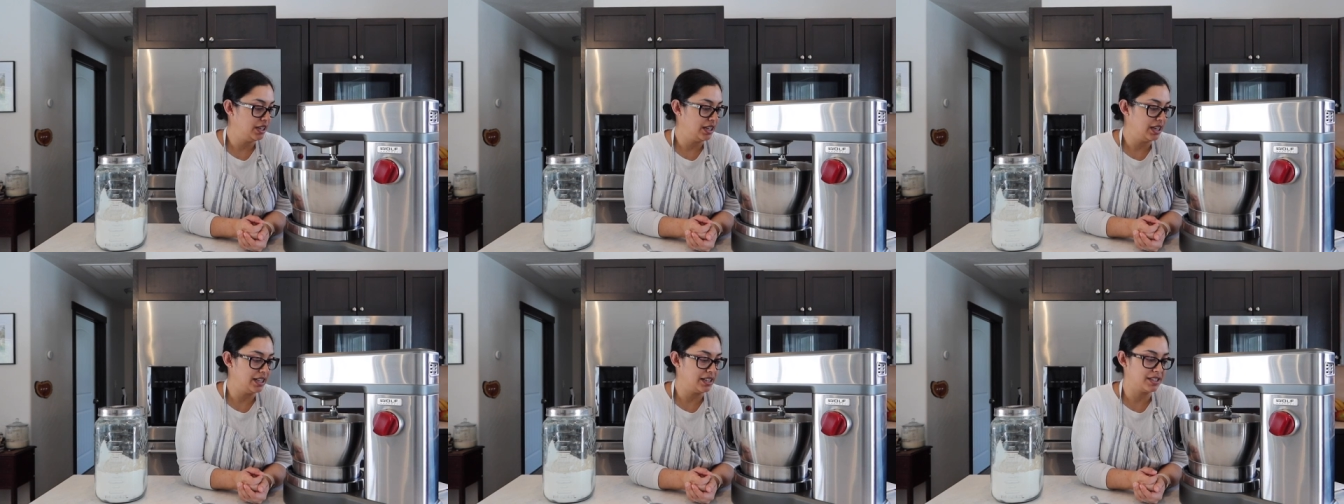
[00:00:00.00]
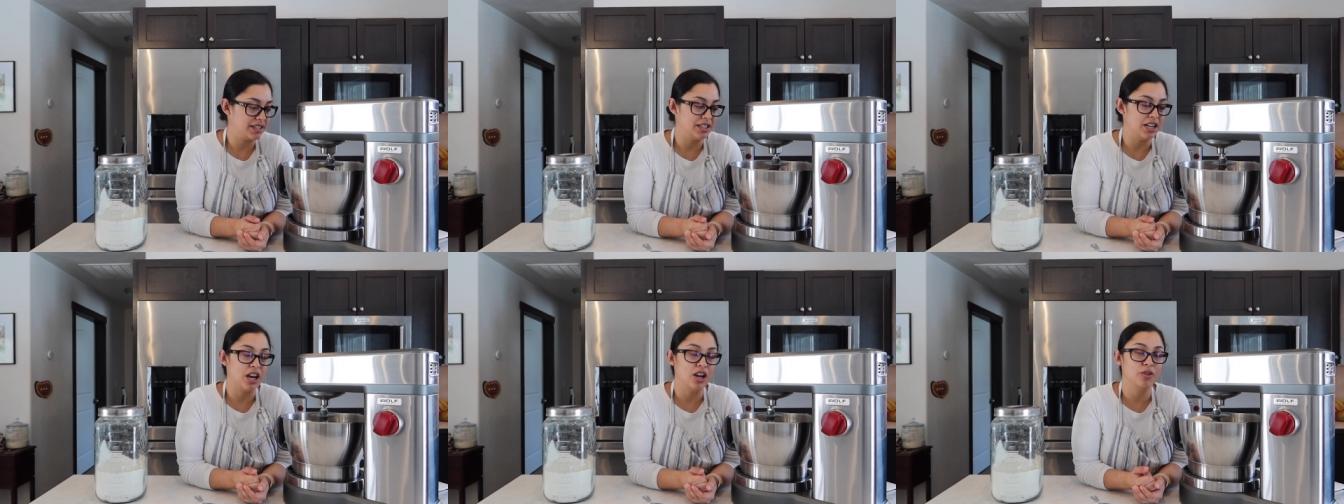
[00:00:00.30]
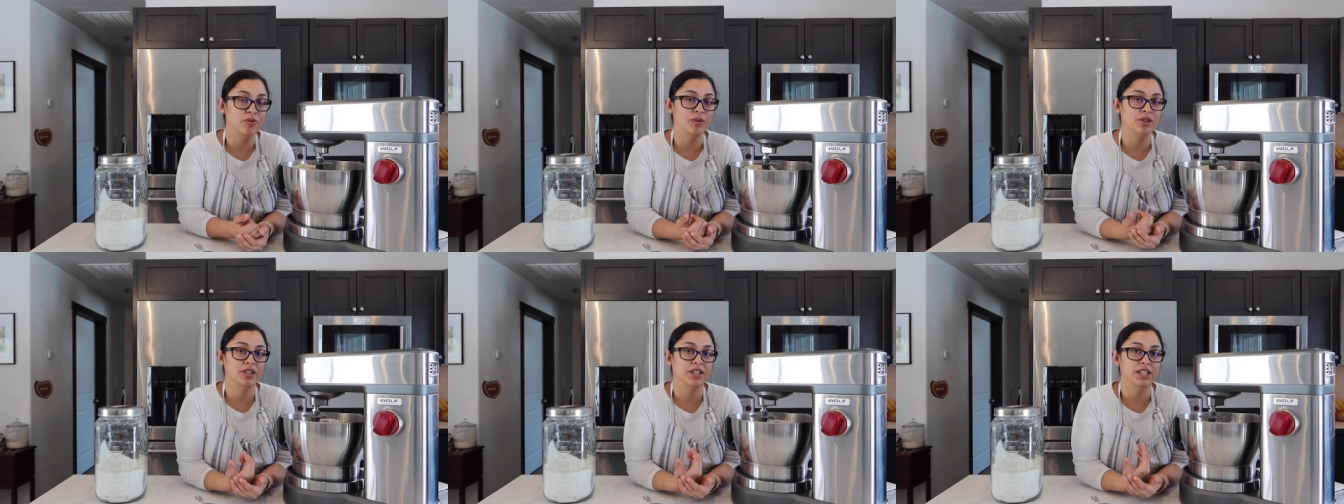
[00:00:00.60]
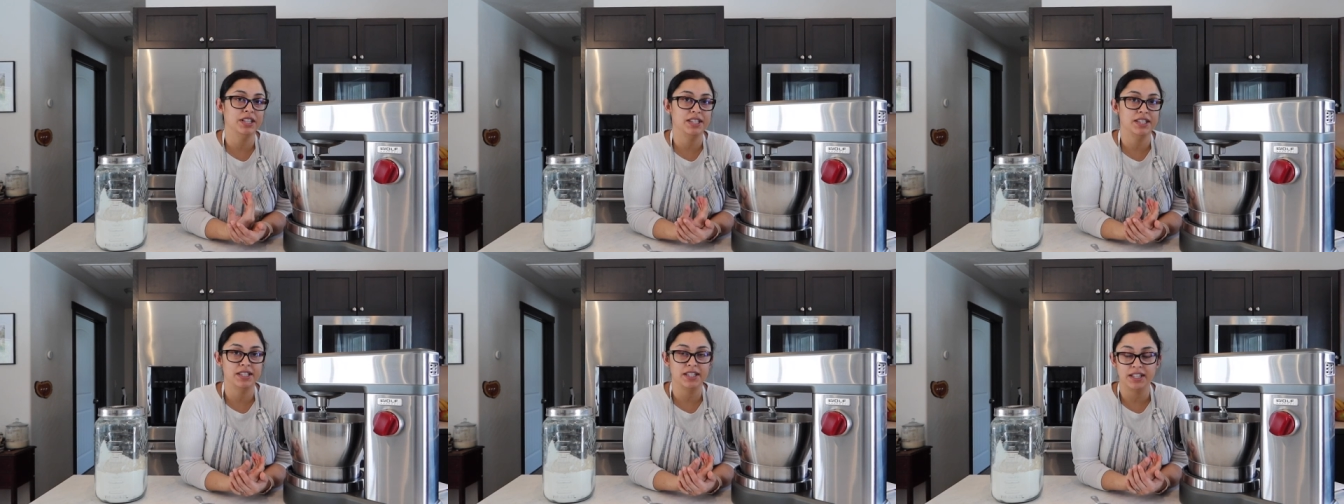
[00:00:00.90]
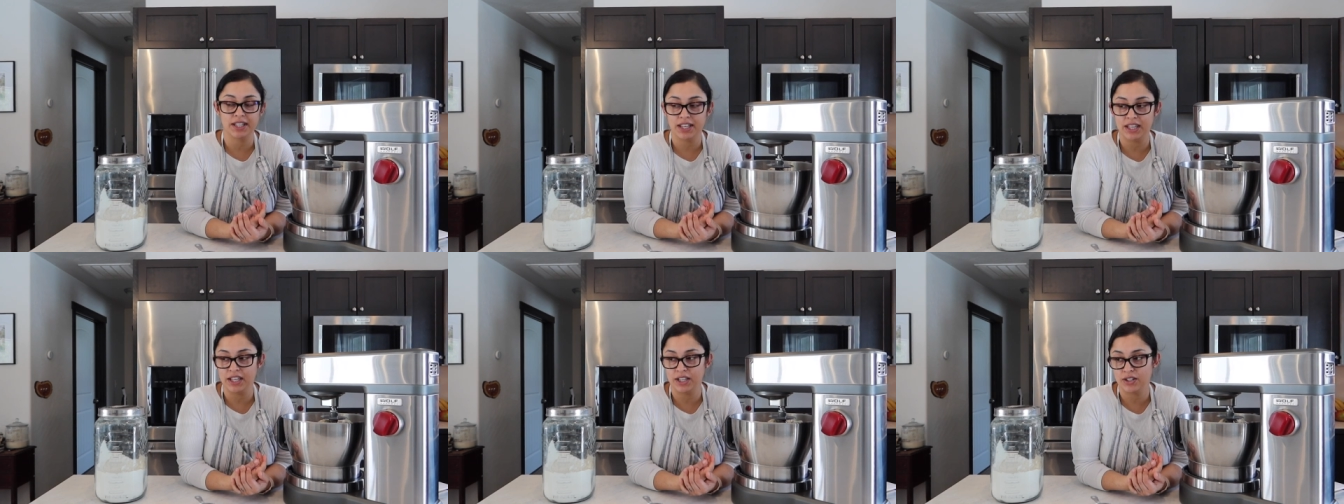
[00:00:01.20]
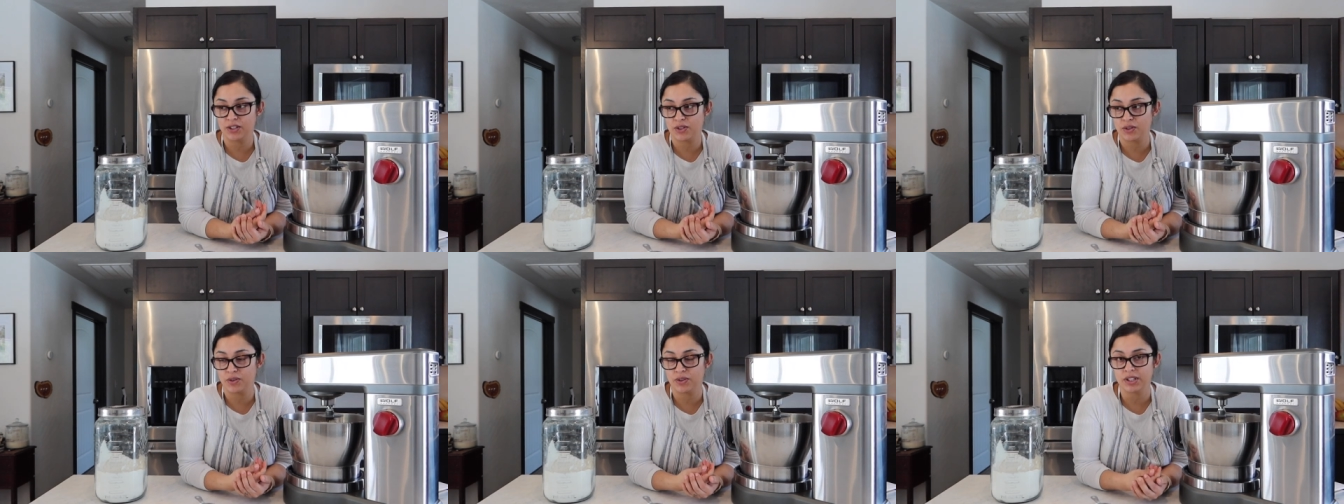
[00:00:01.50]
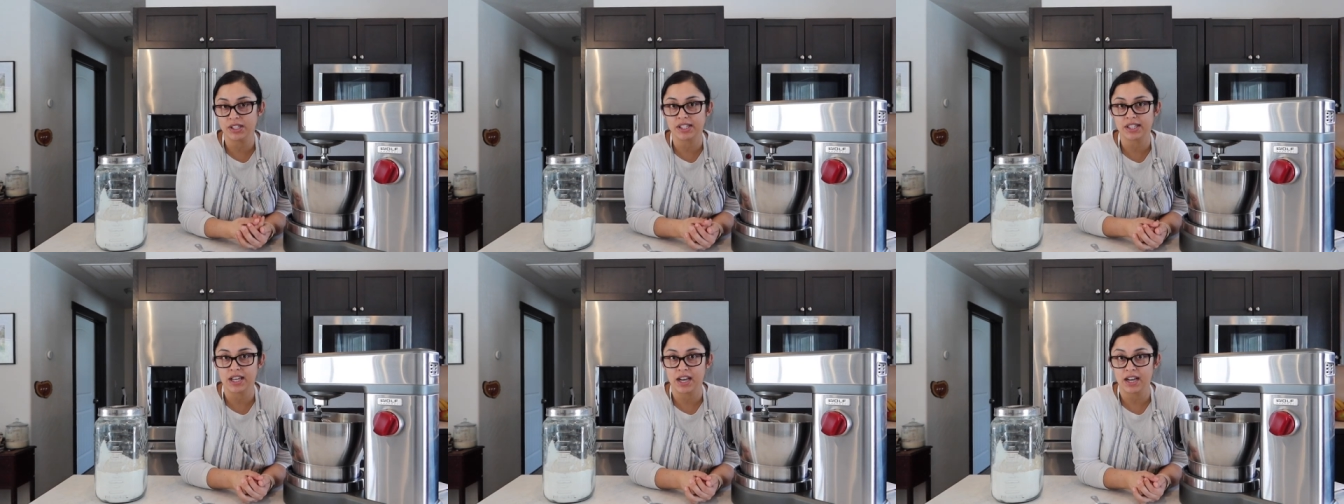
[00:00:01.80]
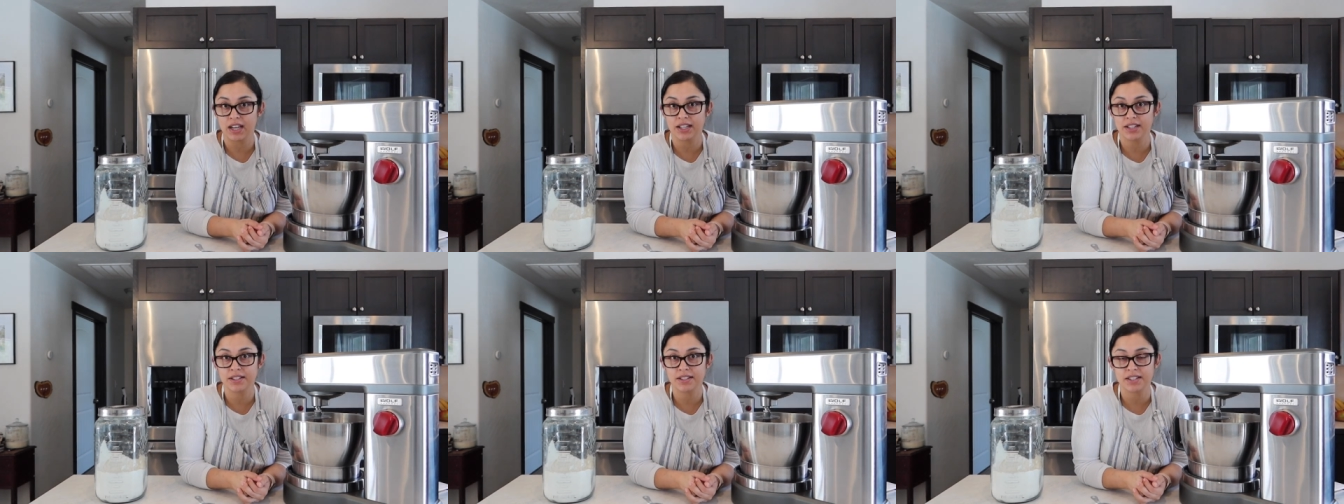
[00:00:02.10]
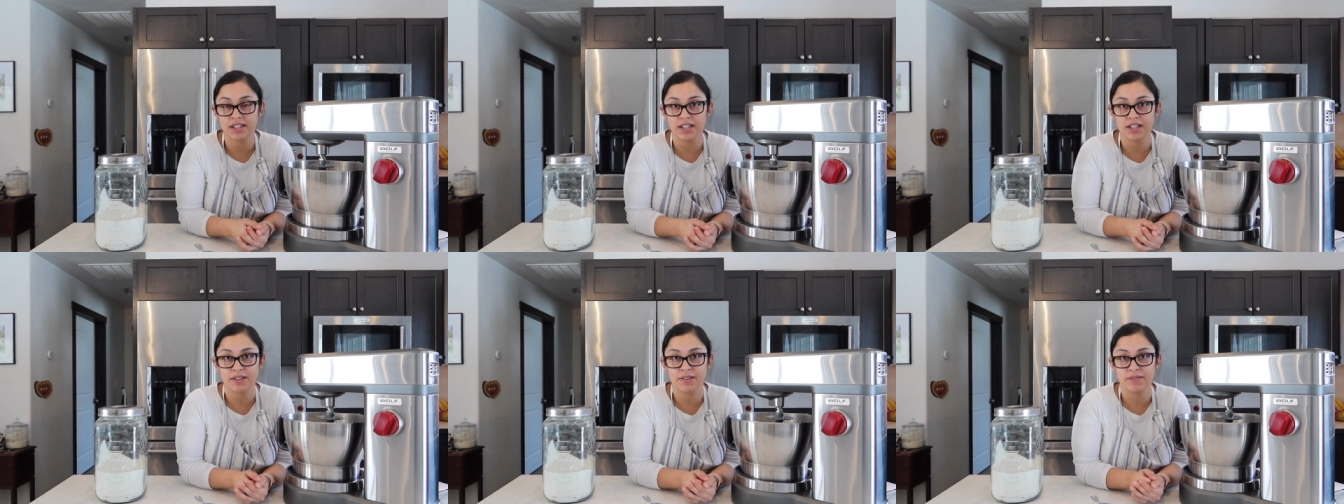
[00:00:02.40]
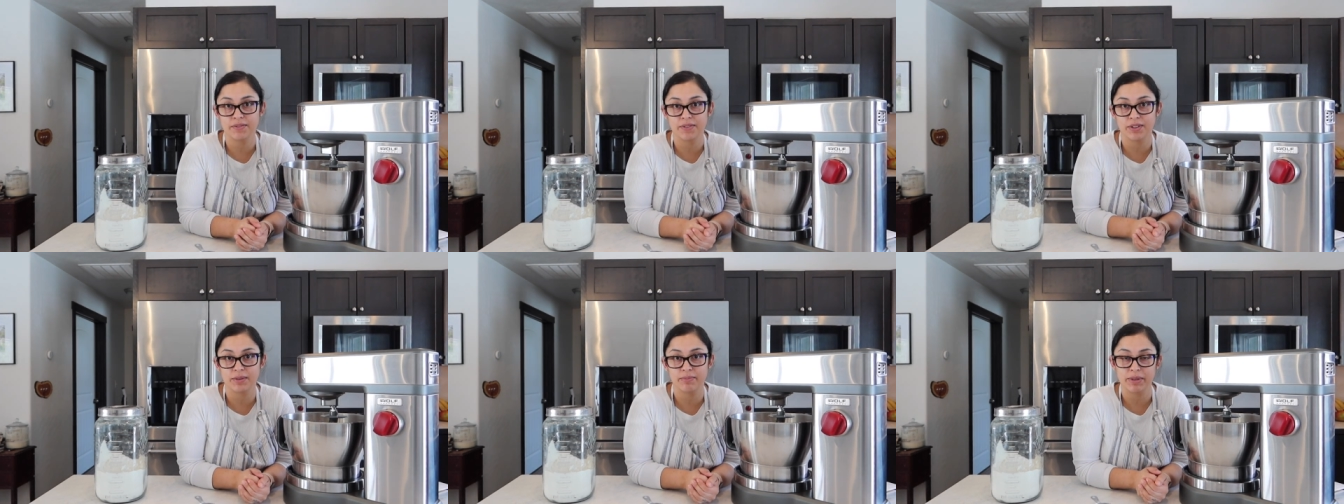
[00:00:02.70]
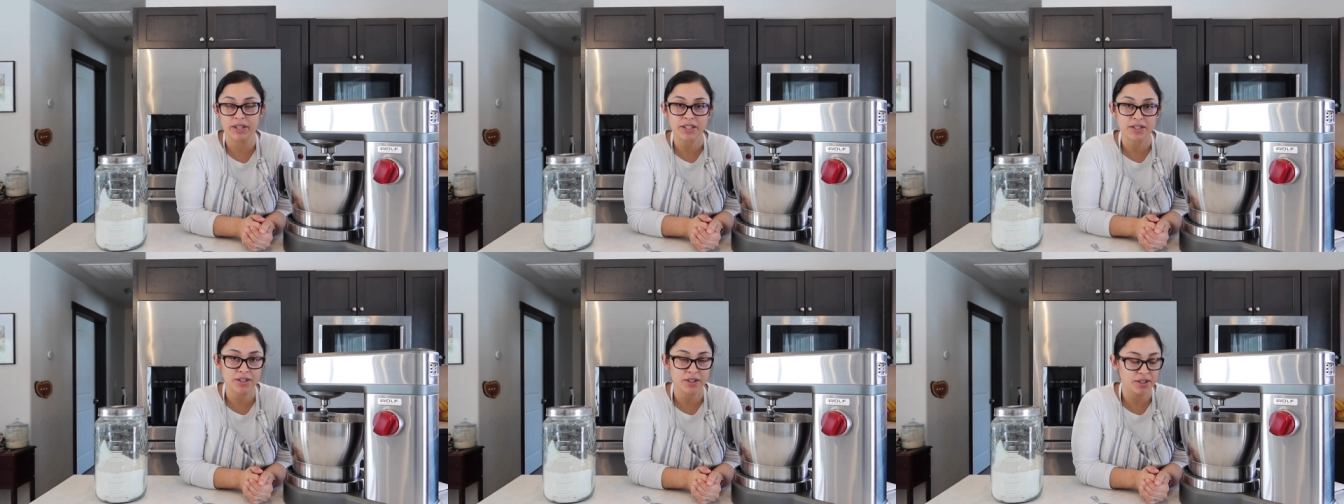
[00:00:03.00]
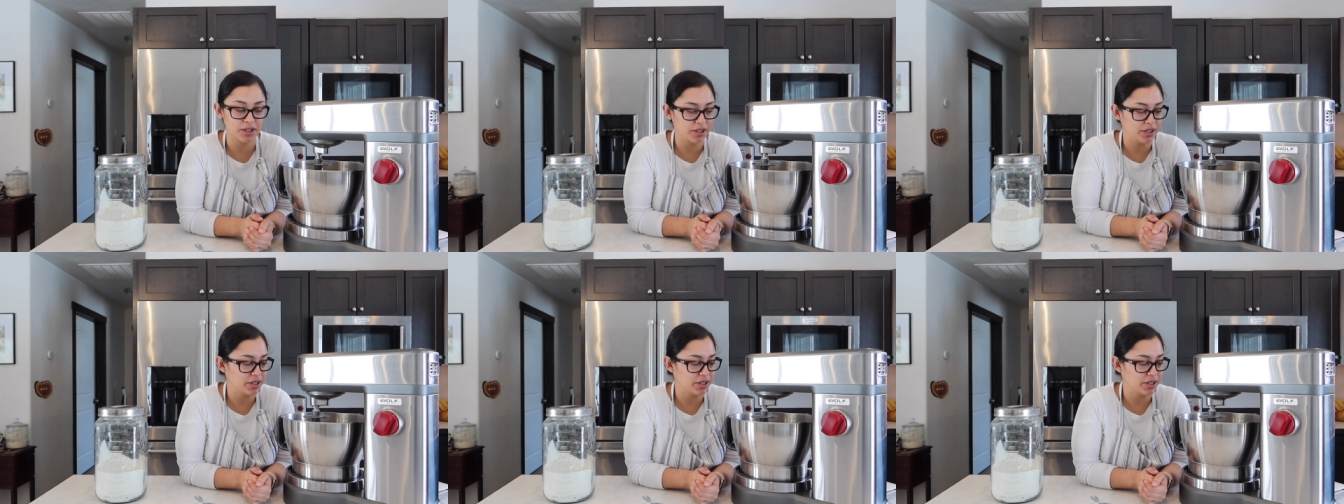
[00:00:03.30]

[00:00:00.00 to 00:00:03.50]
It's not really sticking to the sides of the mixer.